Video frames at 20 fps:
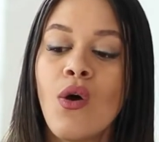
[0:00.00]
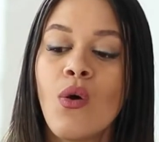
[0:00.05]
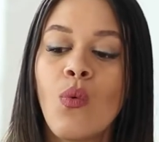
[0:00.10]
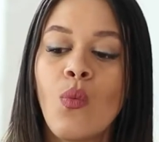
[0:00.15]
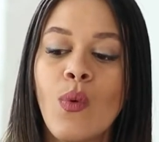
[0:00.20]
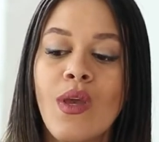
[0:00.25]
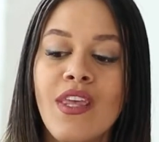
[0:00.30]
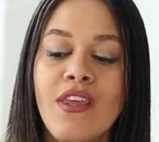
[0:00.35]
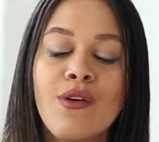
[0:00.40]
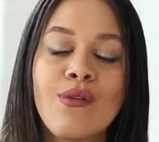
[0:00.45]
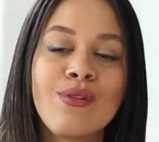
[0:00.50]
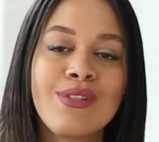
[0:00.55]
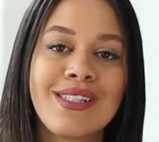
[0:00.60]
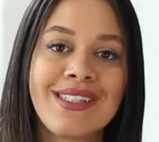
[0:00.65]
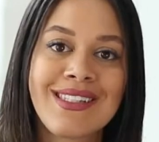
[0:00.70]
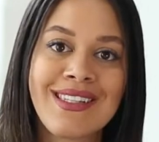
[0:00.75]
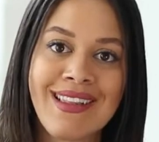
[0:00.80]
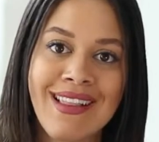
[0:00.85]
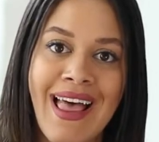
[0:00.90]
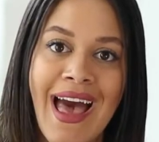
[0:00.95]
we use
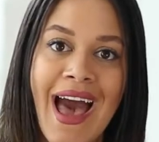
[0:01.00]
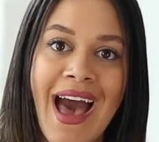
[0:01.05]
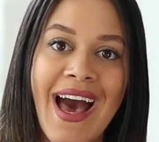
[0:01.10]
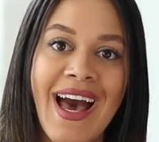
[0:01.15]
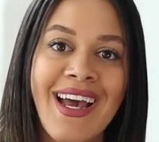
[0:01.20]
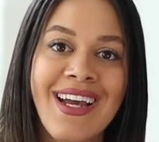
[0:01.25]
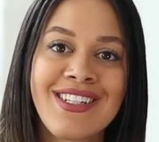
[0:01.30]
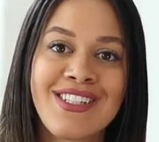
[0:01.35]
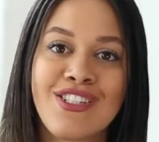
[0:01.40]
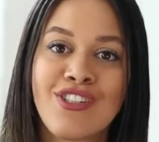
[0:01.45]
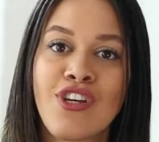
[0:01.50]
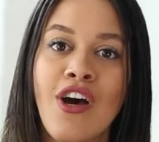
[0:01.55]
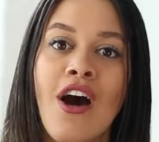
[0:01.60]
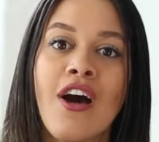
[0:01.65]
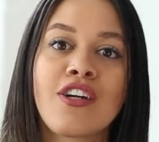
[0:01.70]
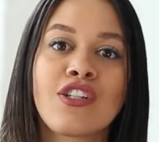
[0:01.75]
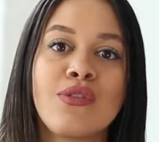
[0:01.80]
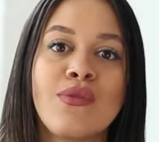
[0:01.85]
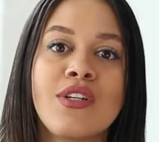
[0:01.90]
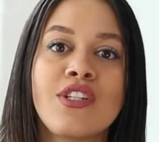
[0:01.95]
Slack to
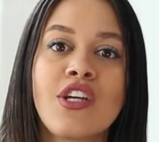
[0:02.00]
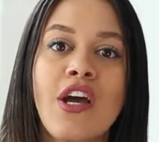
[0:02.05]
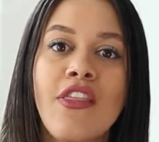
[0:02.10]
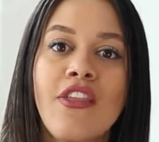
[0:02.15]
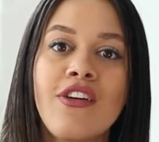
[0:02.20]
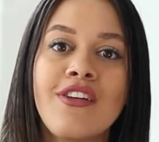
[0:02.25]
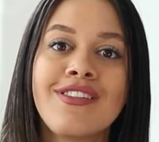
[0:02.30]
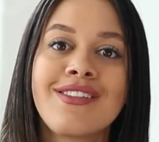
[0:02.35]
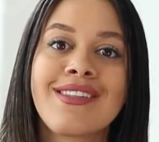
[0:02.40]
talk to each other.